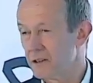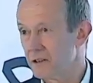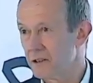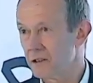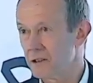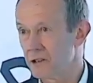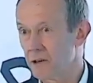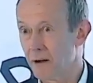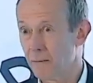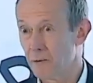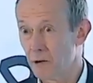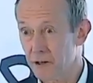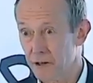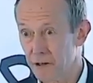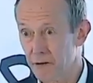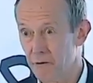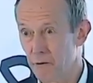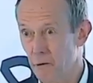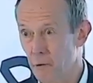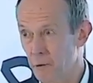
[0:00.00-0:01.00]
So I'm
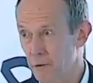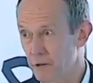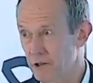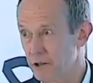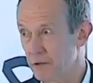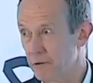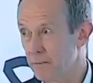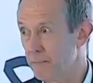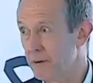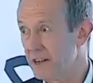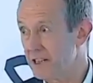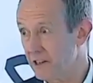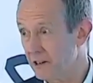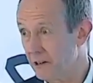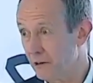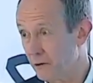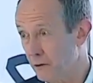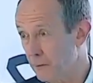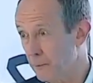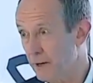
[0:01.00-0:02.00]
looking forward to meeting a
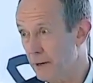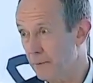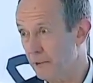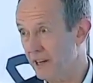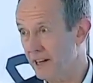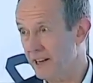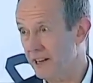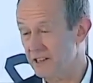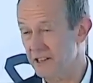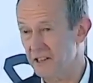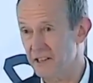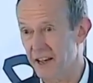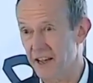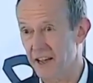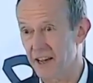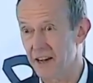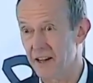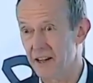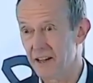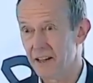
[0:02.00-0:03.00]
lot of people here
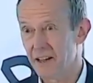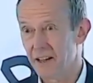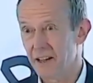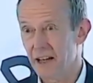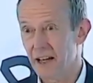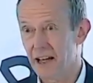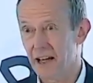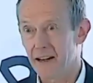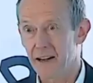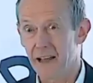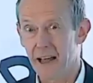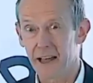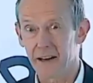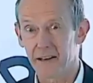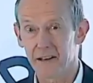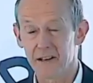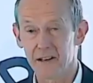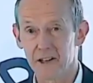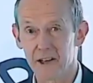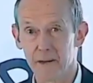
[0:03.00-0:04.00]
today
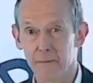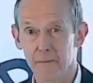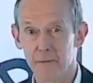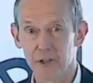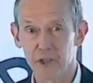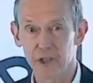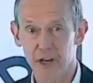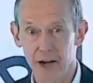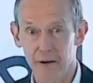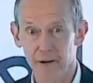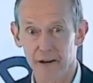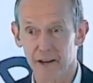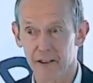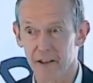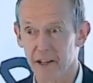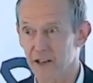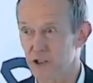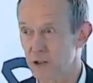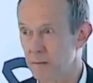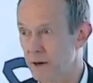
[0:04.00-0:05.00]
and sharing the
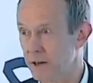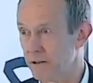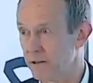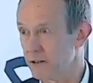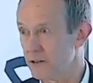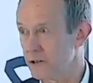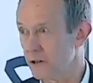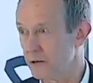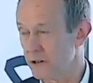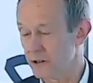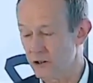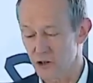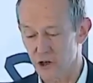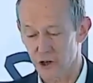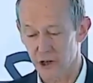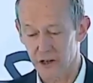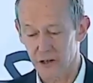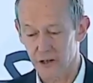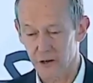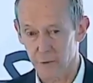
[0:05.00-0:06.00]
experience on this
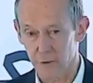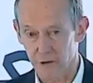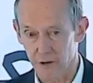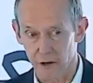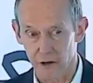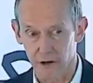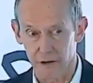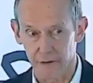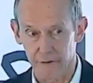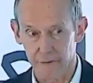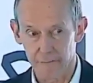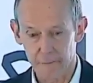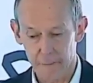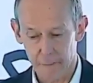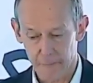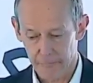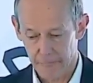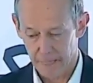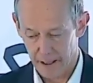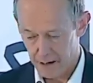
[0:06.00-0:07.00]
journey that we're on.
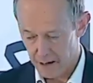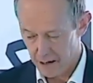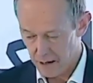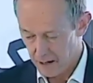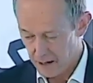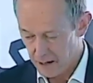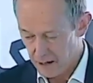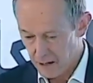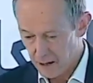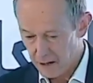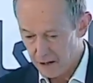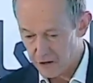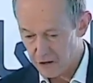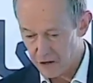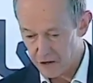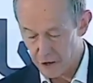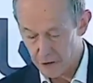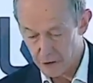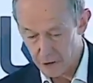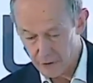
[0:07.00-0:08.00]

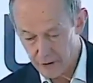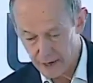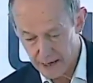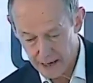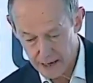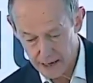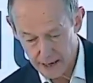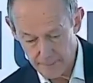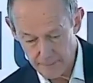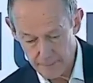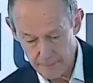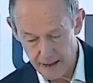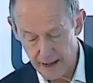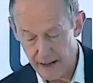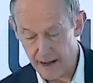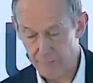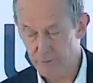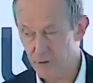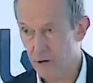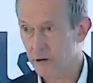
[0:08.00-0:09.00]
So
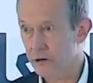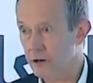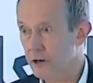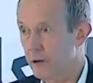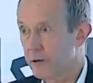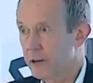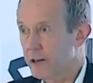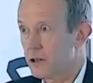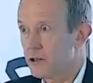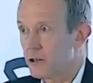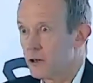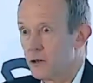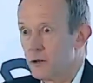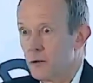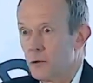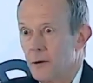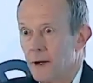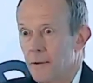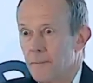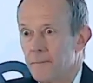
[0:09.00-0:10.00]
I'm not going
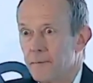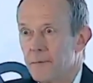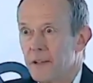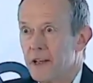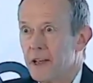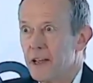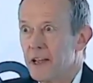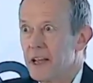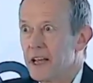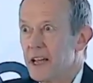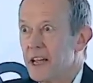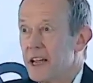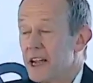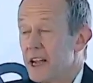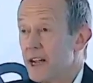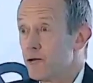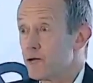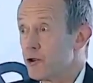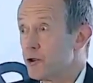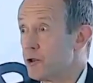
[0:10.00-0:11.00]
to
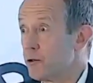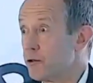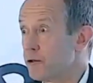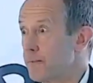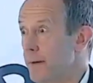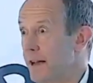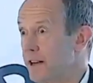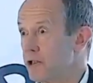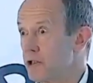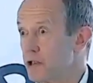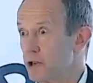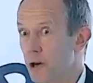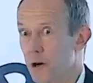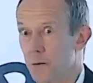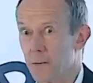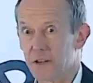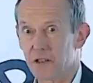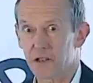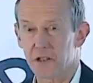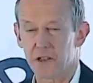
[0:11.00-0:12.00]
introduce
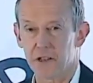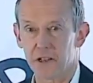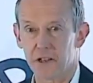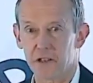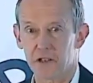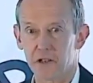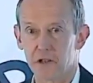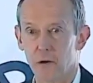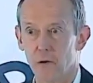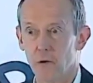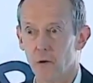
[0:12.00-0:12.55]
metagenomics to this